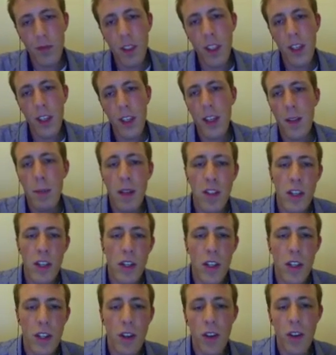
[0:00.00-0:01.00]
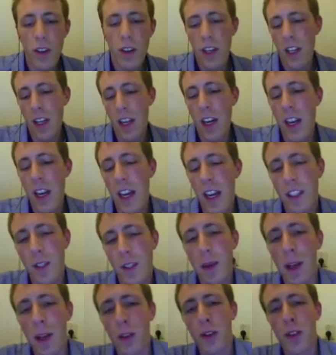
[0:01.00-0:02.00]
it means that you don't need any
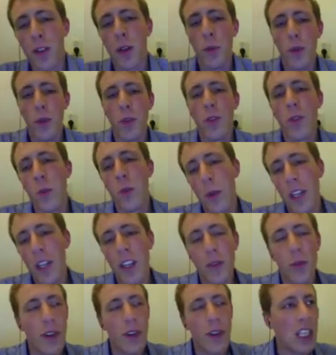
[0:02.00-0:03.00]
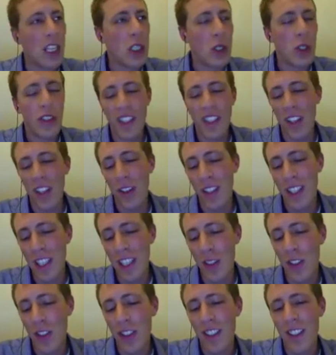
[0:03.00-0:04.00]
XML. So we really should tell
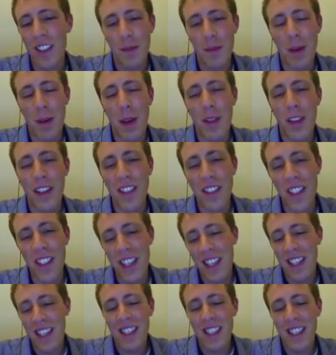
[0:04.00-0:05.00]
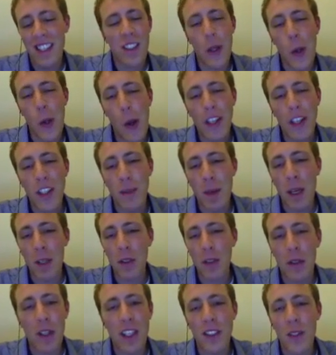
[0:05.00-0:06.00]
Linus about this. No XML,
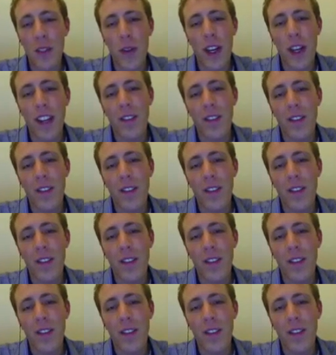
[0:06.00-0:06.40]
so that's great.